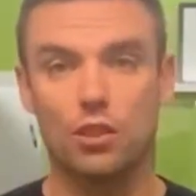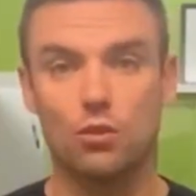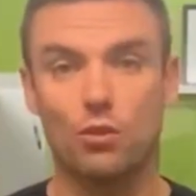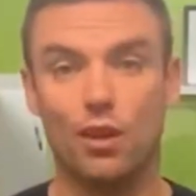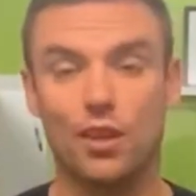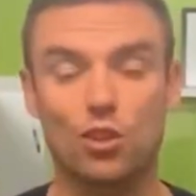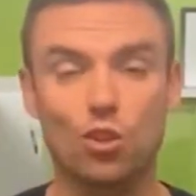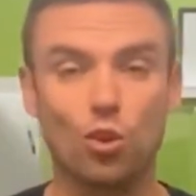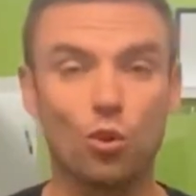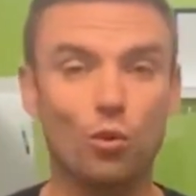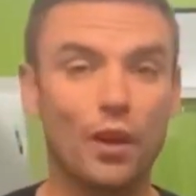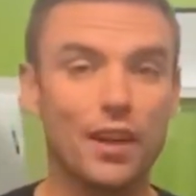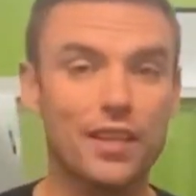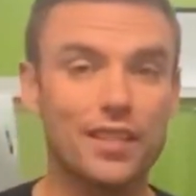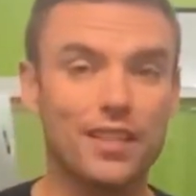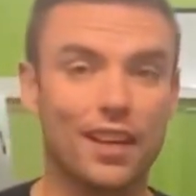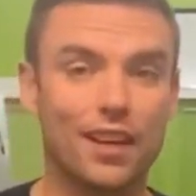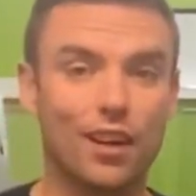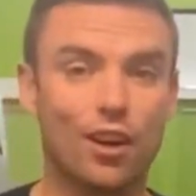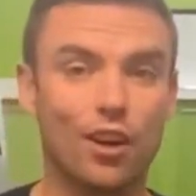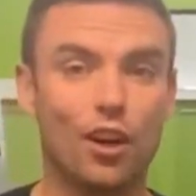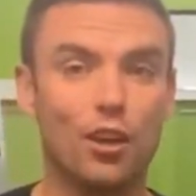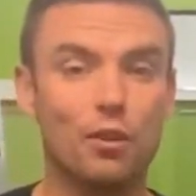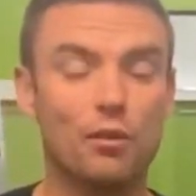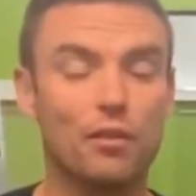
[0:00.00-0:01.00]
So as always then,
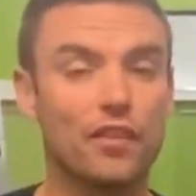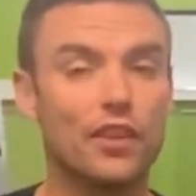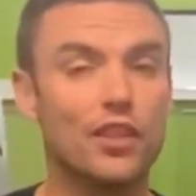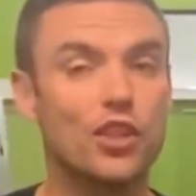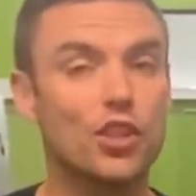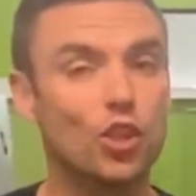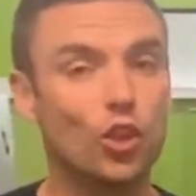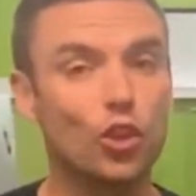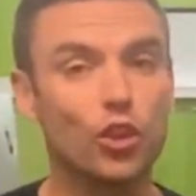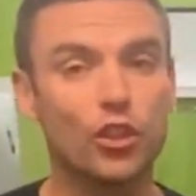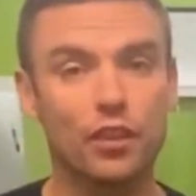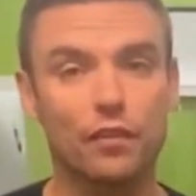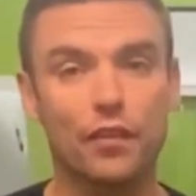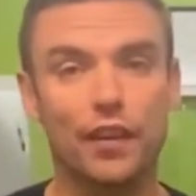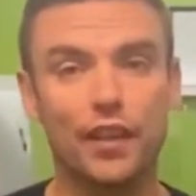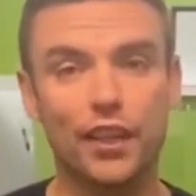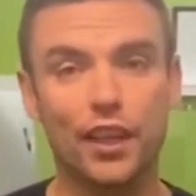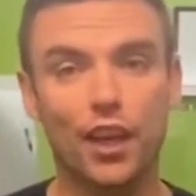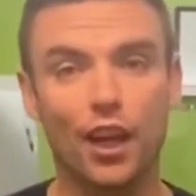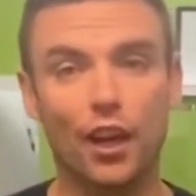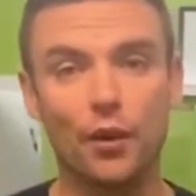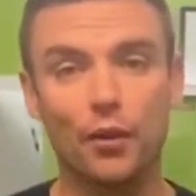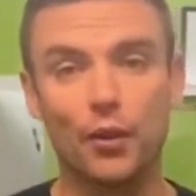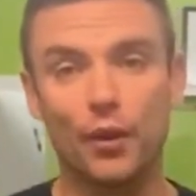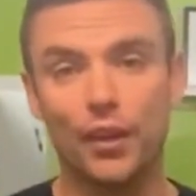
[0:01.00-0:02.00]
I hope you've enjoyed the
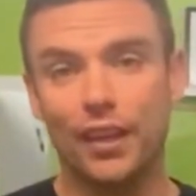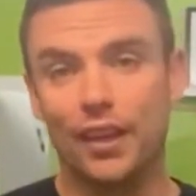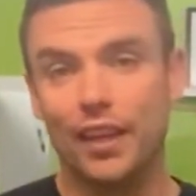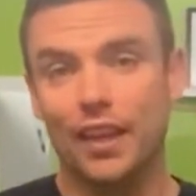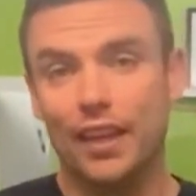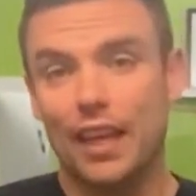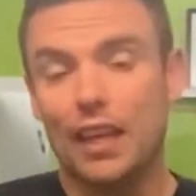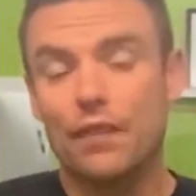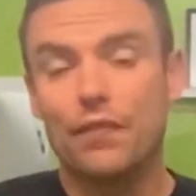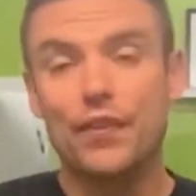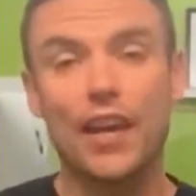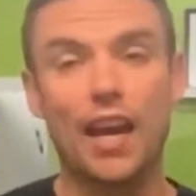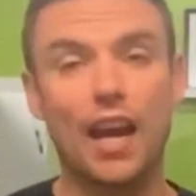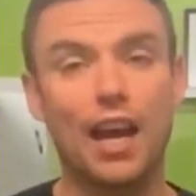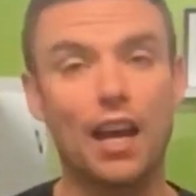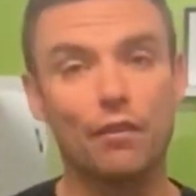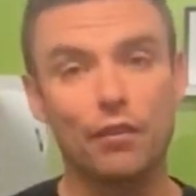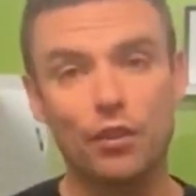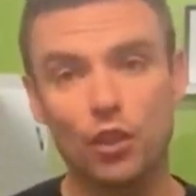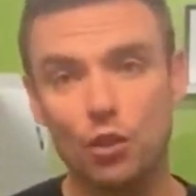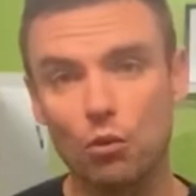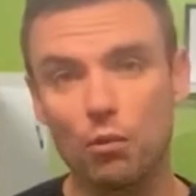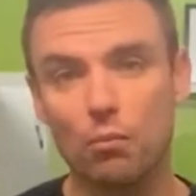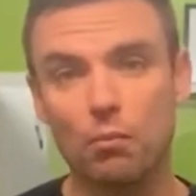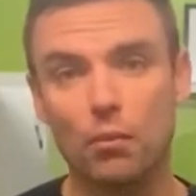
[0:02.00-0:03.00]
video. If you have
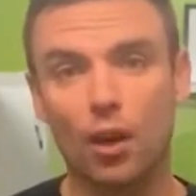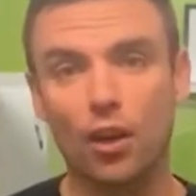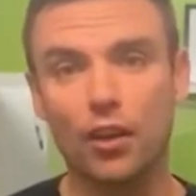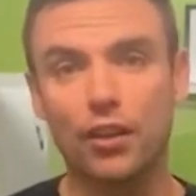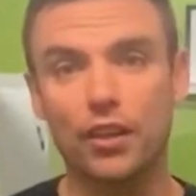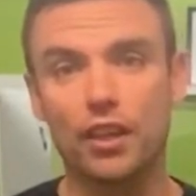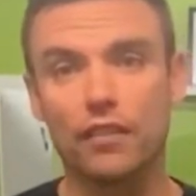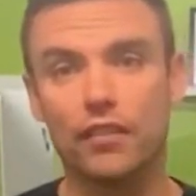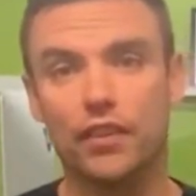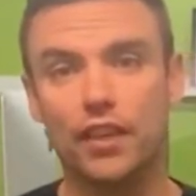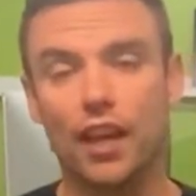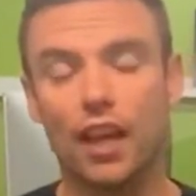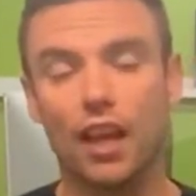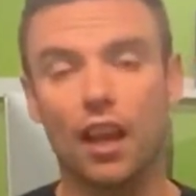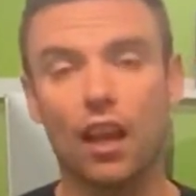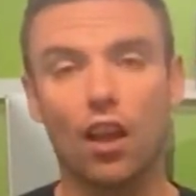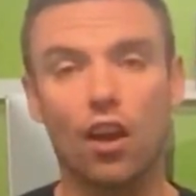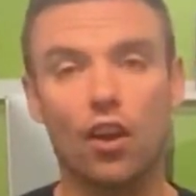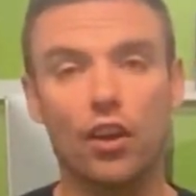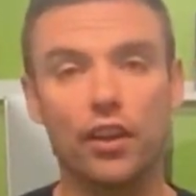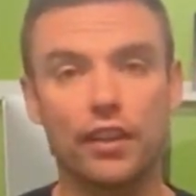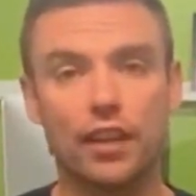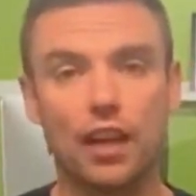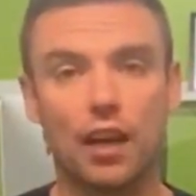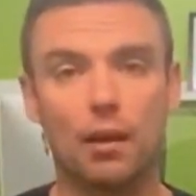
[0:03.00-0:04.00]
and you wouldn't mind giving it a
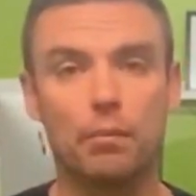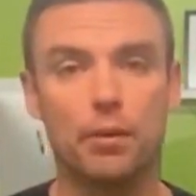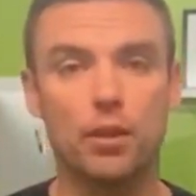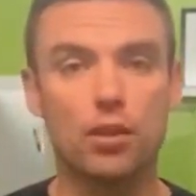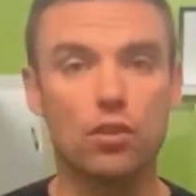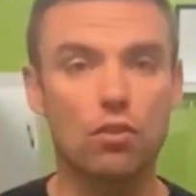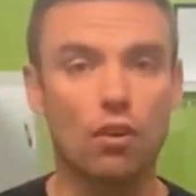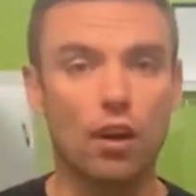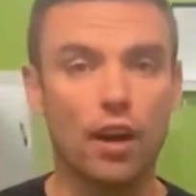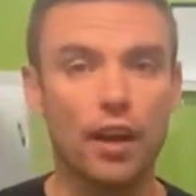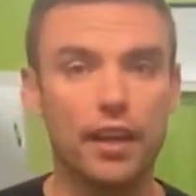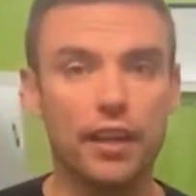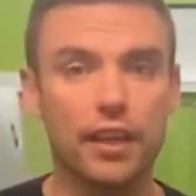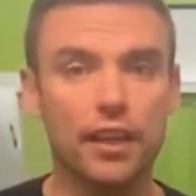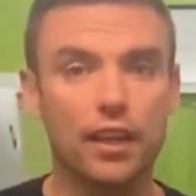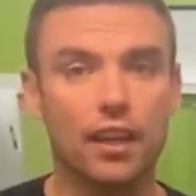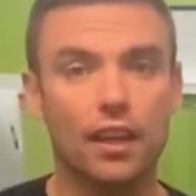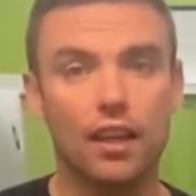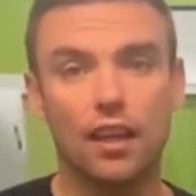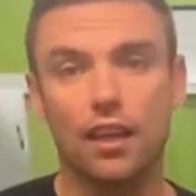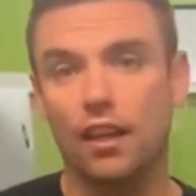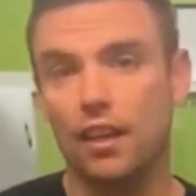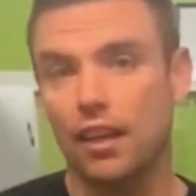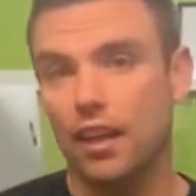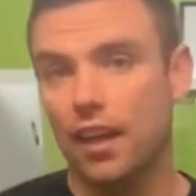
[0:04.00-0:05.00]
like, that'd be great.
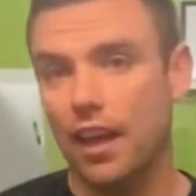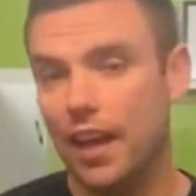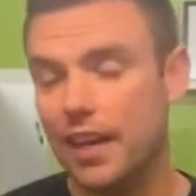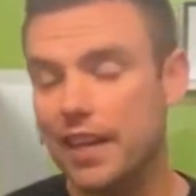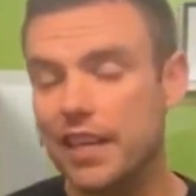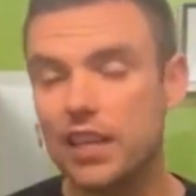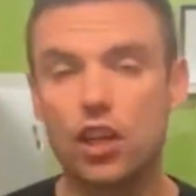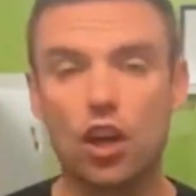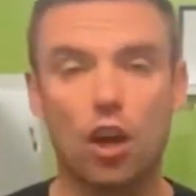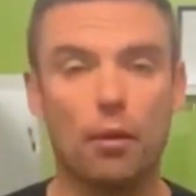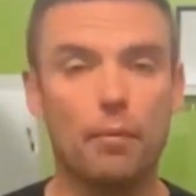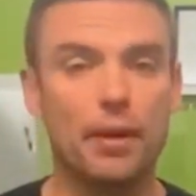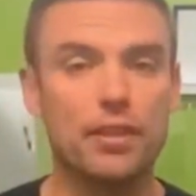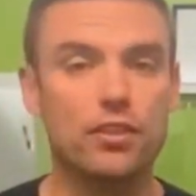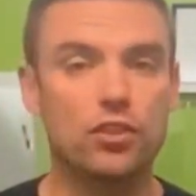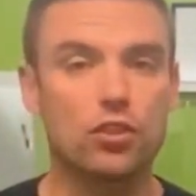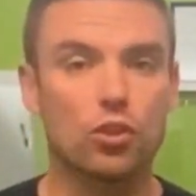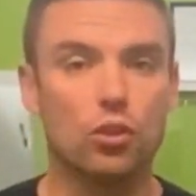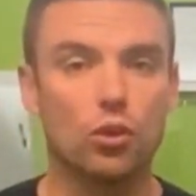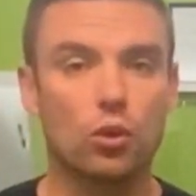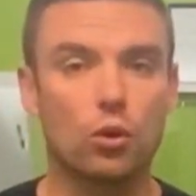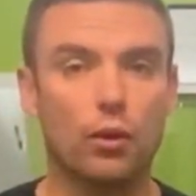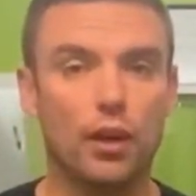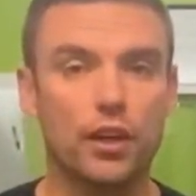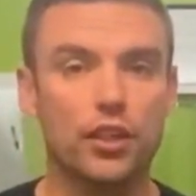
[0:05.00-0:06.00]
Any comments
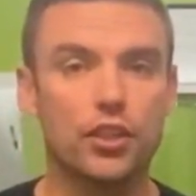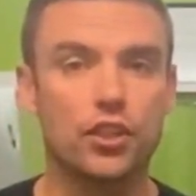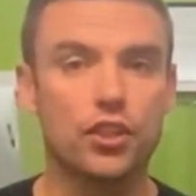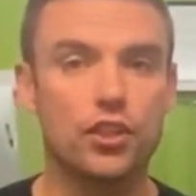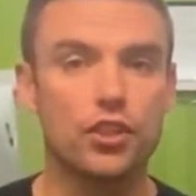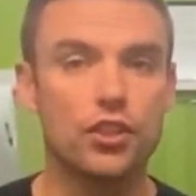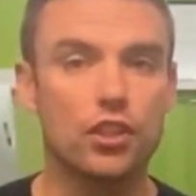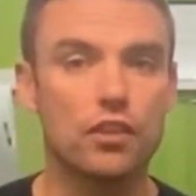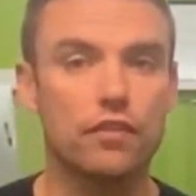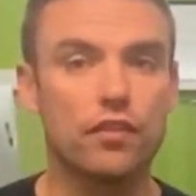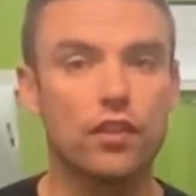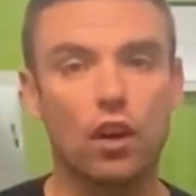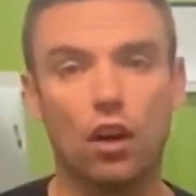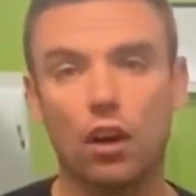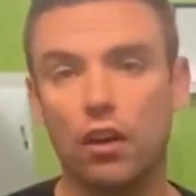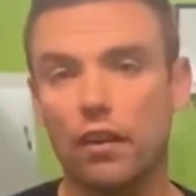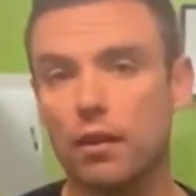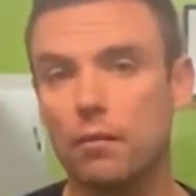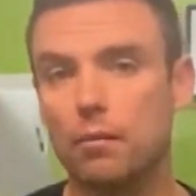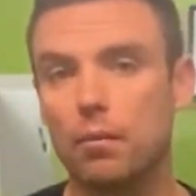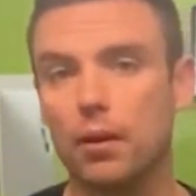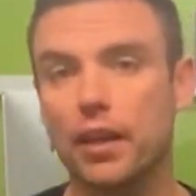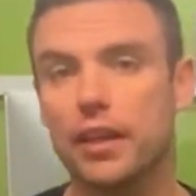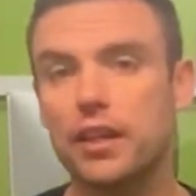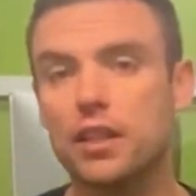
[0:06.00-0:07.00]
or questions you've got,
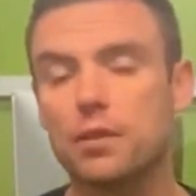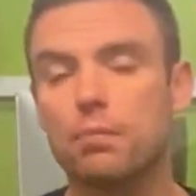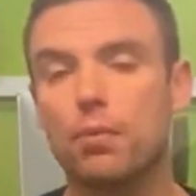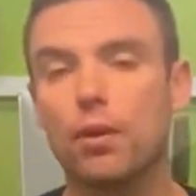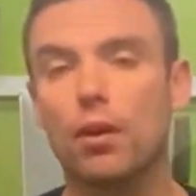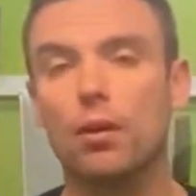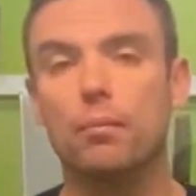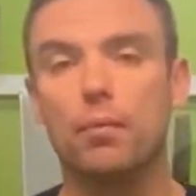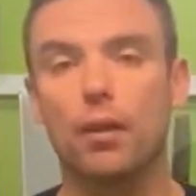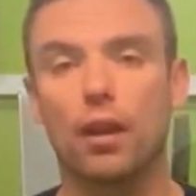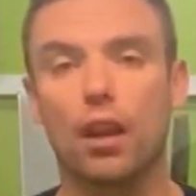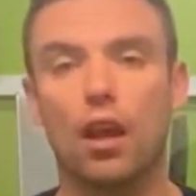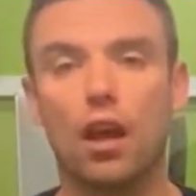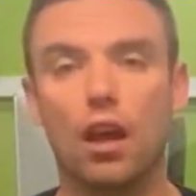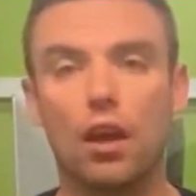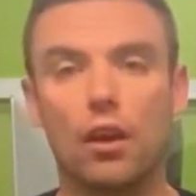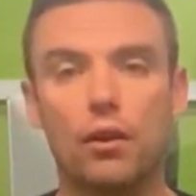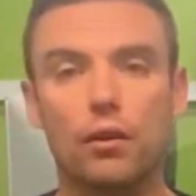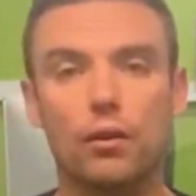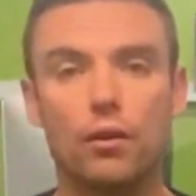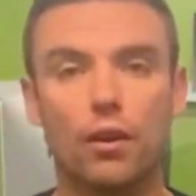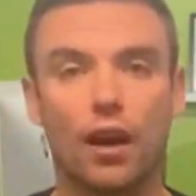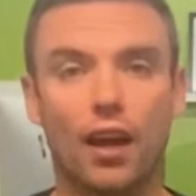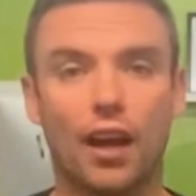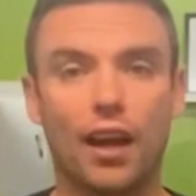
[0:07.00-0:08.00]
then please put
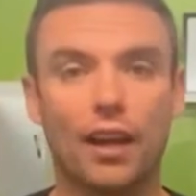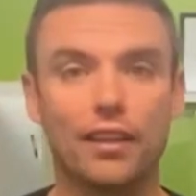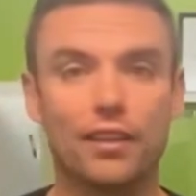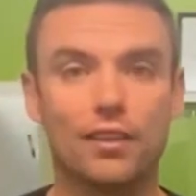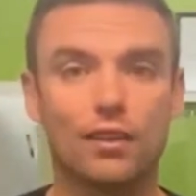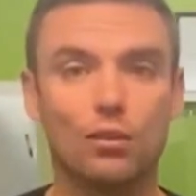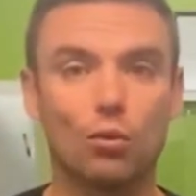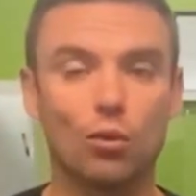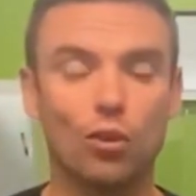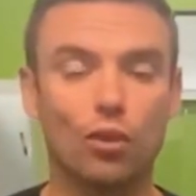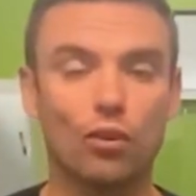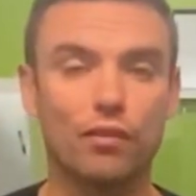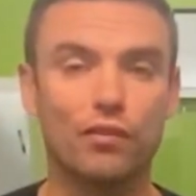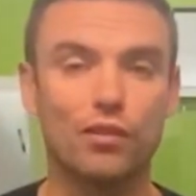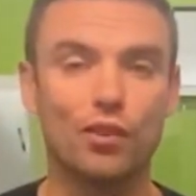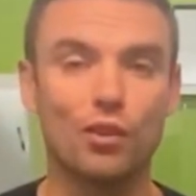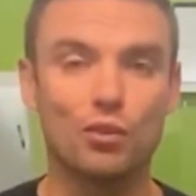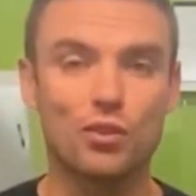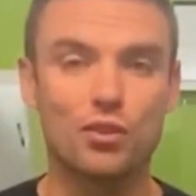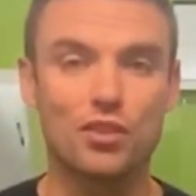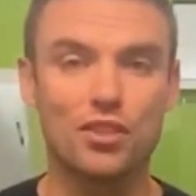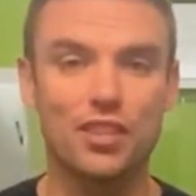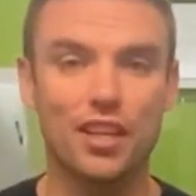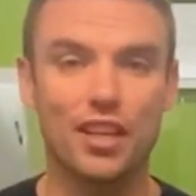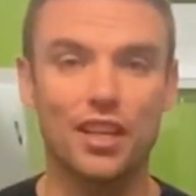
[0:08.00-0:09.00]
below, and we'll look
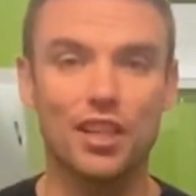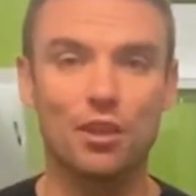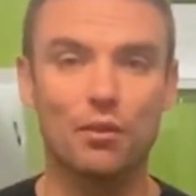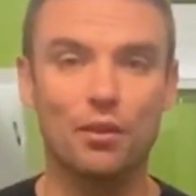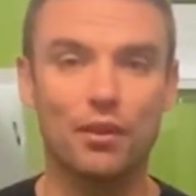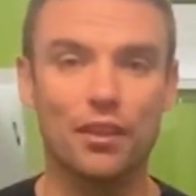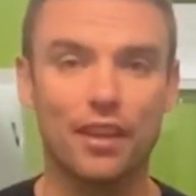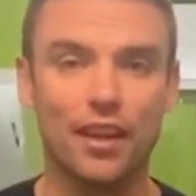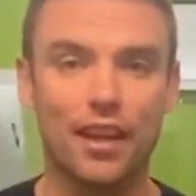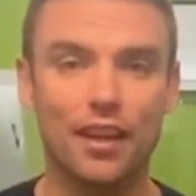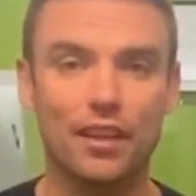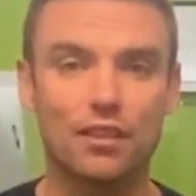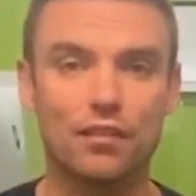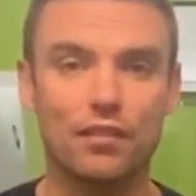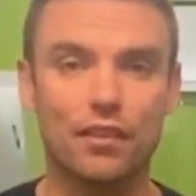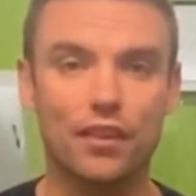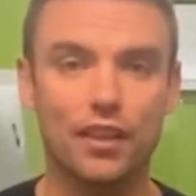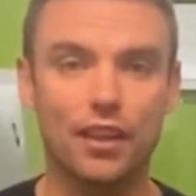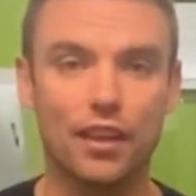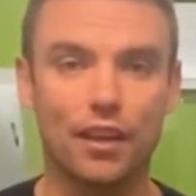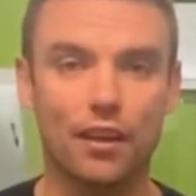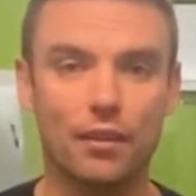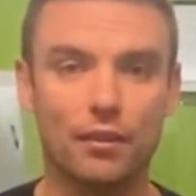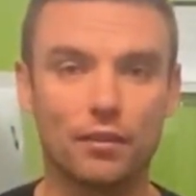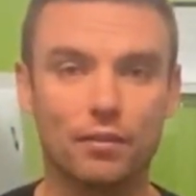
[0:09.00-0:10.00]
forward to seeing you in the next
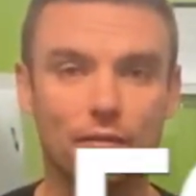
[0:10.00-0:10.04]
video.